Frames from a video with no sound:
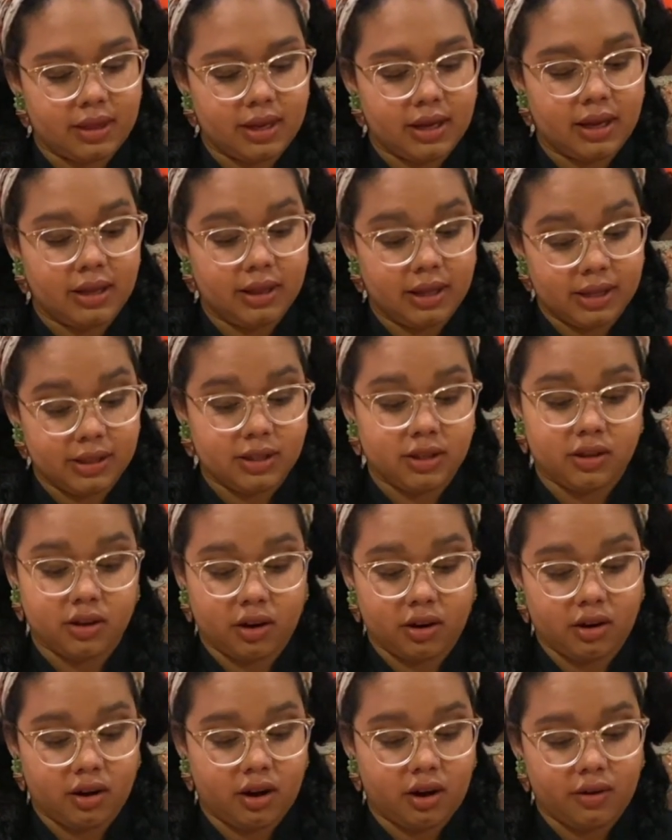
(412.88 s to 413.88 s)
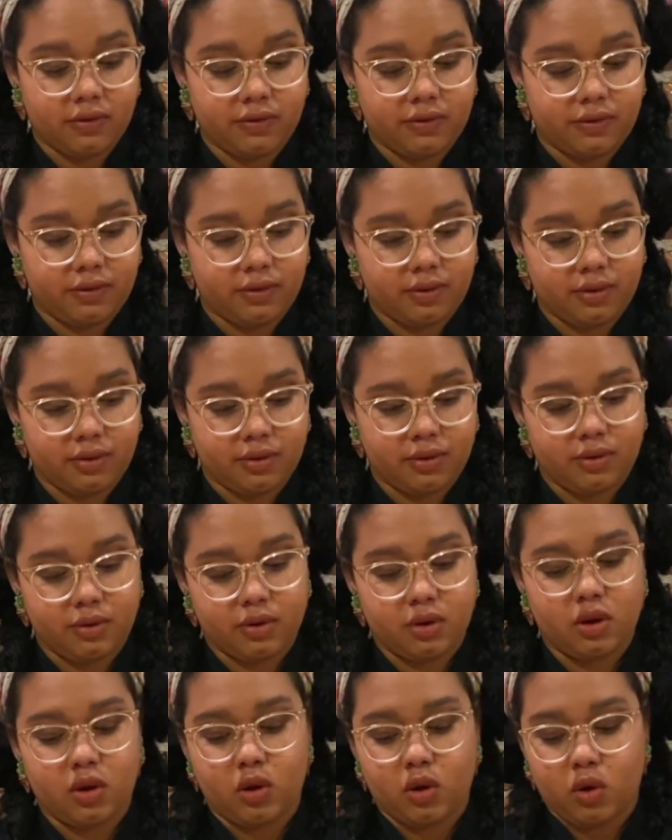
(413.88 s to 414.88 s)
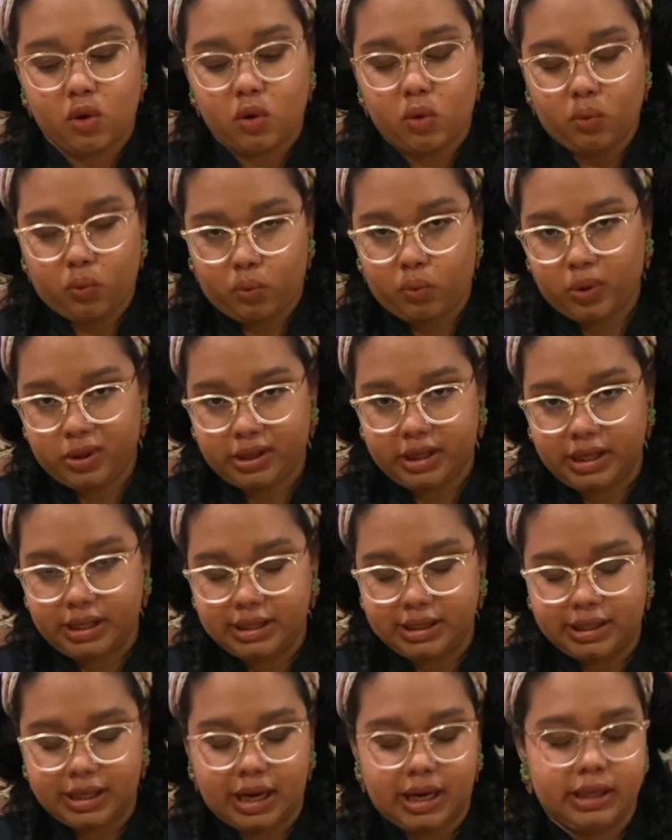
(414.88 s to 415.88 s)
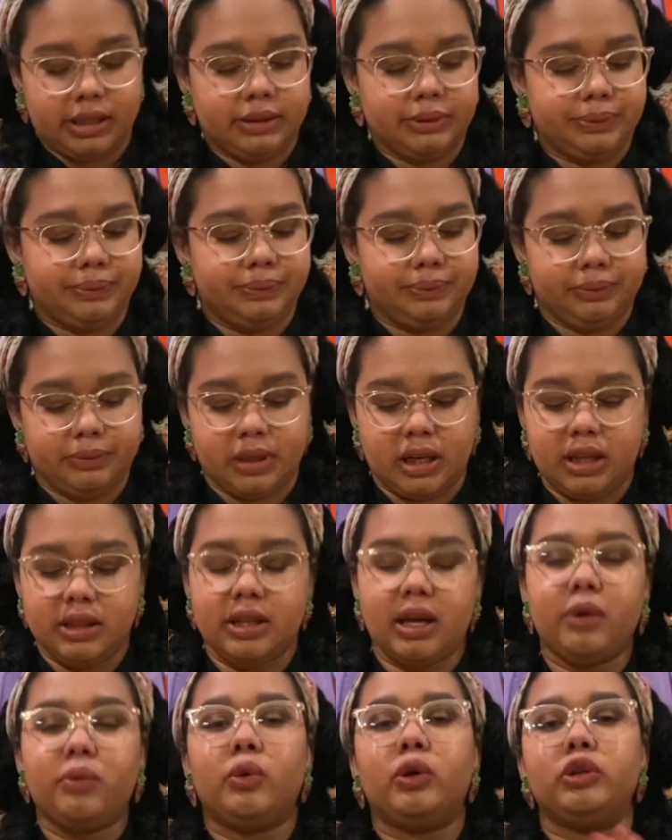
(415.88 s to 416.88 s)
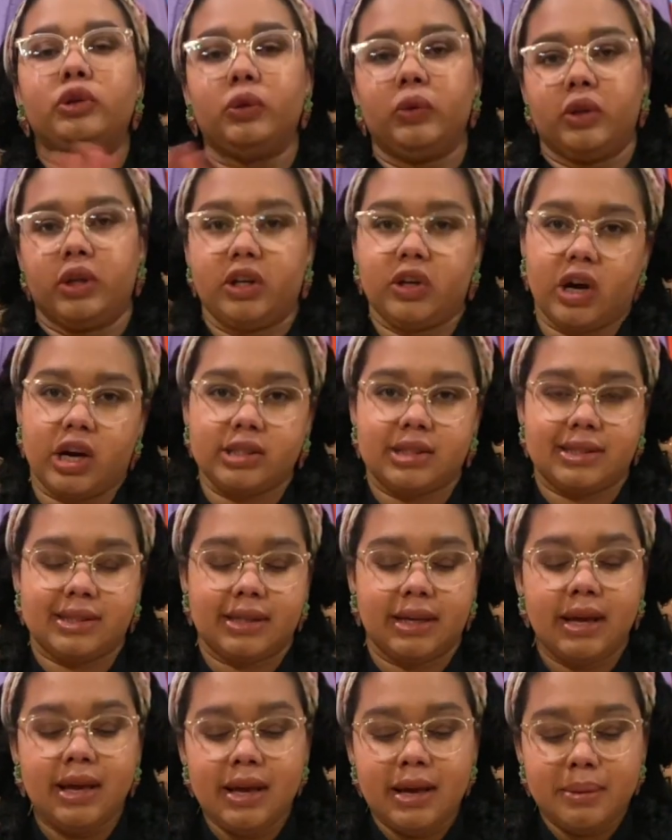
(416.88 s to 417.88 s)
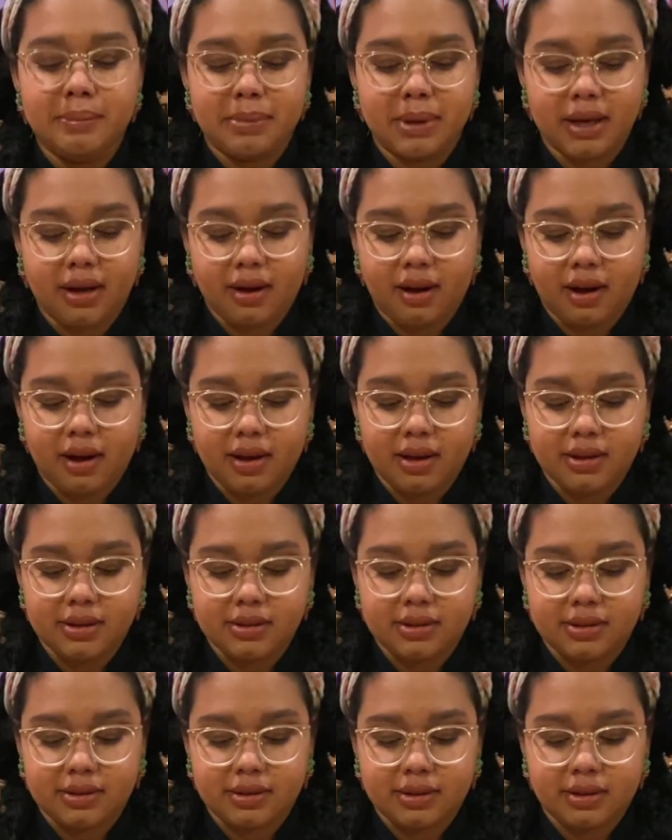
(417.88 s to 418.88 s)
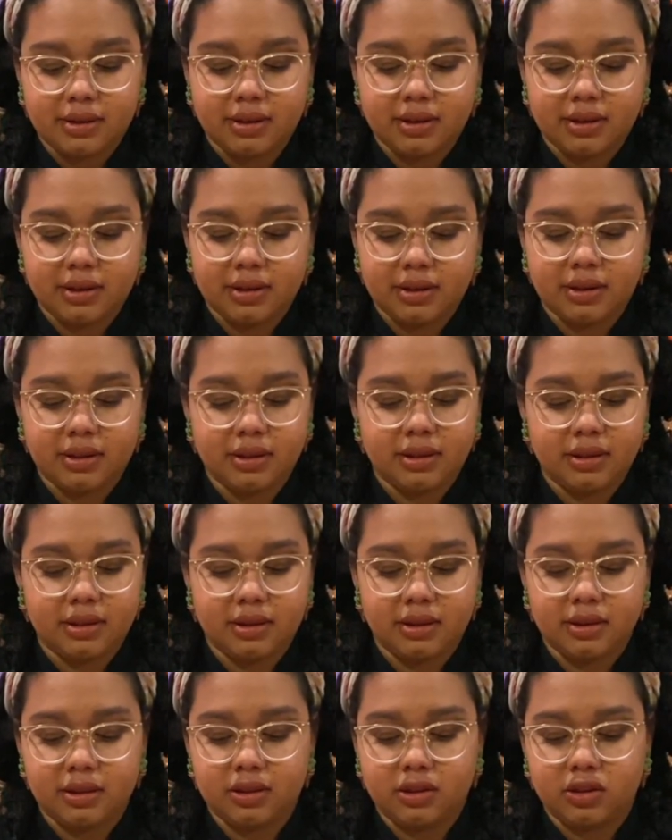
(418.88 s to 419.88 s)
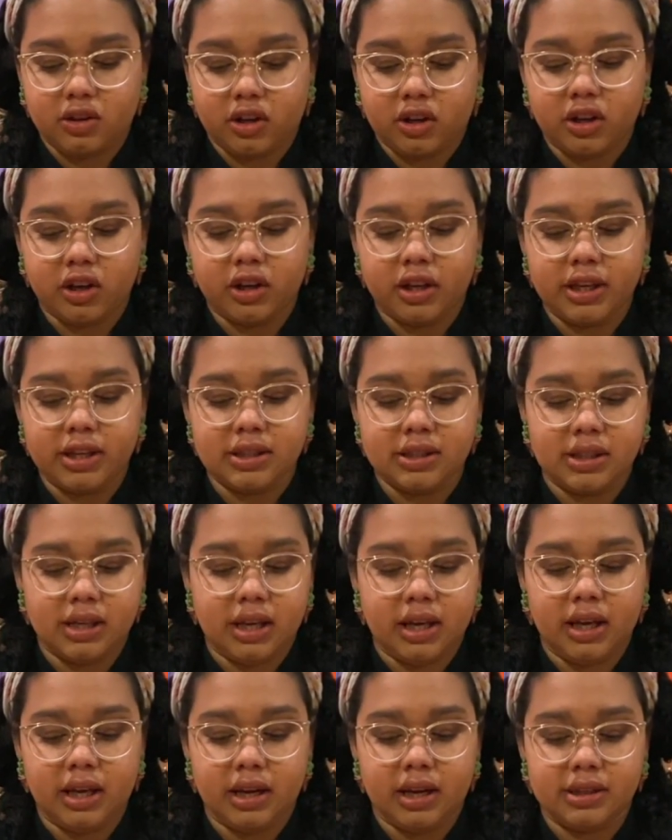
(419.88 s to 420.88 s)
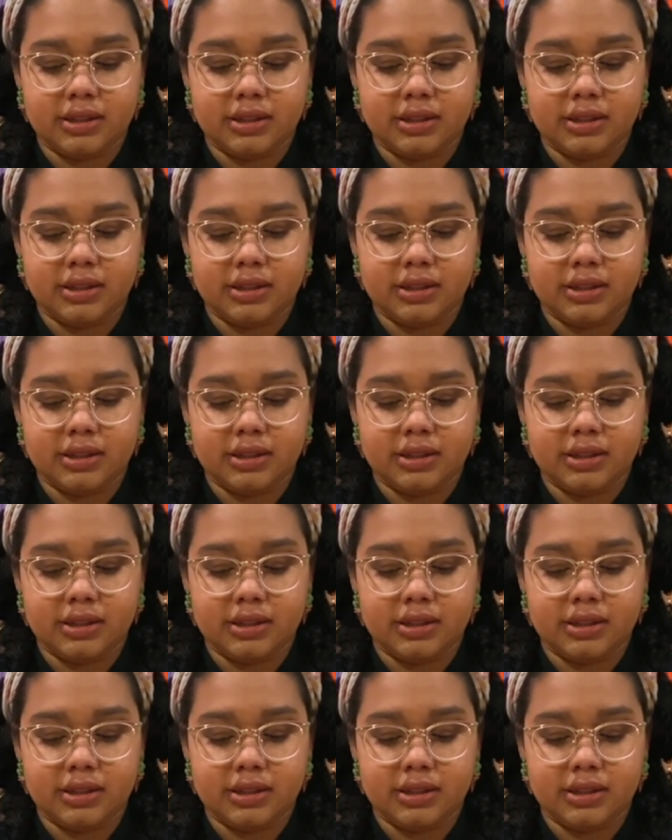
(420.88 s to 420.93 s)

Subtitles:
let's start off with the inside, and then we'll do the crust, because the cookies need